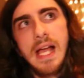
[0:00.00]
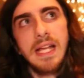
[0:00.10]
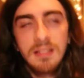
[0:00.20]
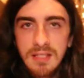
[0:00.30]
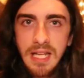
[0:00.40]

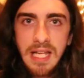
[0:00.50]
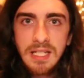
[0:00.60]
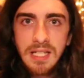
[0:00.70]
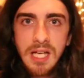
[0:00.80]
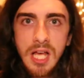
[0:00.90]
it doesn't
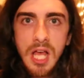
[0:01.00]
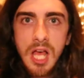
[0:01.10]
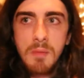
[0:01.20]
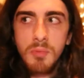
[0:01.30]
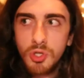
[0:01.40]
hinder
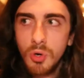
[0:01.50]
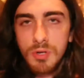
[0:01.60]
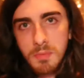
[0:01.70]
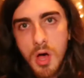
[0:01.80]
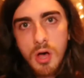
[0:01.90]

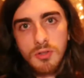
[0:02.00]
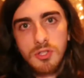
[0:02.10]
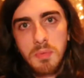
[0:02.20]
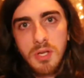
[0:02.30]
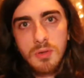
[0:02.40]
Majora's
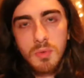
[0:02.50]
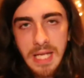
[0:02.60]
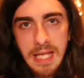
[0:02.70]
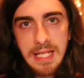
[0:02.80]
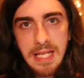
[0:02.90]
Mask, because I want
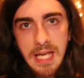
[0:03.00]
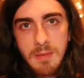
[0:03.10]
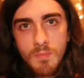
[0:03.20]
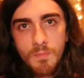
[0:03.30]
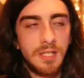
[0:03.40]
to get that
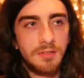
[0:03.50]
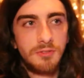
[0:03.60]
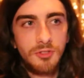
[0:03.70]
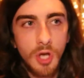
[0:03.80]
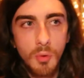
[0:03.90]
game
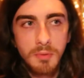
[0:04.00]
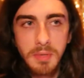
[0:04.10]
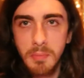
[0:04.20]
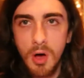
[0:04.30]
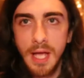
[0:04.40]
and don't want
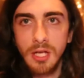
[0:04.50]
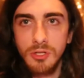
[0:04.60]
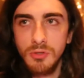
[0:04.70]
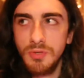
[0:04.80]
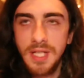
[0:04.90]
to be buying a
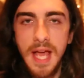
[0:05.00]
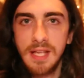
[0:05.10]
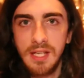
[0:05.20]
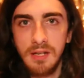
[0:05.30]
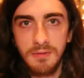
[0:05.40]
new
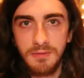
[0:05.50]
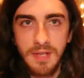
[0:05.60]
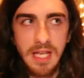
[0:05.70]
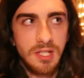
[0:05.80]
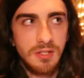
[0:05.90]
DS out of
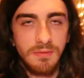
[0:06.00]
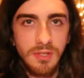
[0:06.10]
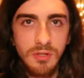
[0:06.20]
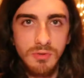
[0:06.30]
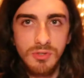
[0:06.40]
ease of
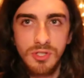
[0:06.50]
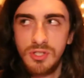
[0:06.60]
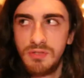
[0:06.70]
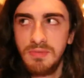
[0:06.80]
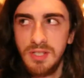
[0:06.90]

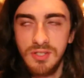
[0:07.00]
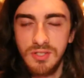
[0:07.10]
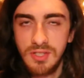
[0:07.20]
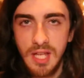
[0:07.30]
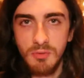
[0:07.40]
use,
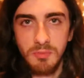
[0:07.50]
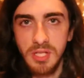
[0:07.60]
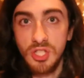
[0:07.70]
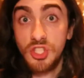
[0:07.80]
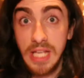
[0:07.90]
because that would
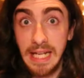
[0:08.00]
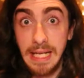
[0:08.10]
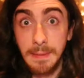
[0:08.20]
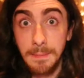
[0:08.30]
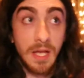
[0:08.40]
be
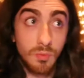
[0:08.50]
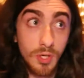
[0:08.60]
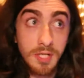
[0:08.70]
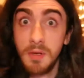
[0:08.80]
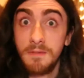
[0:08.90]
silly. And
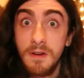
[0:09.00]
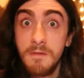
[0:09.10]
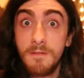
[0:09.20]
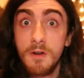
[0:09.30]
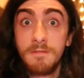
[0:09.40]
what is my
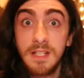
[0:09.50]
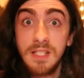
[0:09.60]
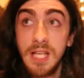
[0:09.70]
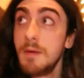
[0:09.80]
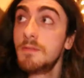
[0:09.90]
favourite Final
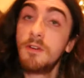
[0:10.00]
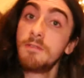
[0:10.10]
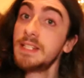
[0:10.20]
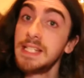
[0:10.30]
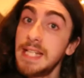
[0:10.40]
Fantasy game? It's
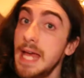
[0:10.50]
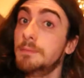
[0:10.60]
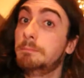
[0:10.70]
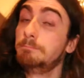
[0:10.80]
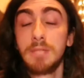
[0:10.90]
Final Fantasy
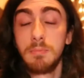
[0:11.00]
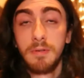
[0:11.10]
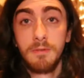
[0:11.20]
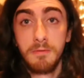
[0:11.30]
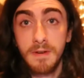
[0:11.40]
X. It's
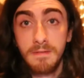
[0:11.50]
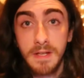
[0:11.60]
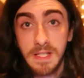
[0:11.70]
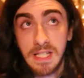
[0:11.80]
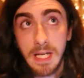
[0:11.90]
my favourite Final
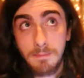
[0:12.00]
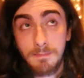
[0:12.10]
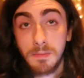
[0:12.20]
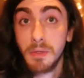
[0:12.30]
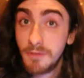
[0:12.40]
Fantasy game.
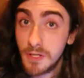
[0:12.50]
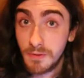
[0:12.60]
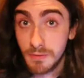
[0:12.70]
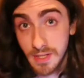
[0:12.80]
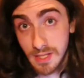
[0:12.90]
My first
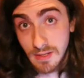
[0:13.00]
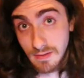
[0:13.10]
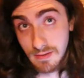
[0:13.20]
Final Fantasy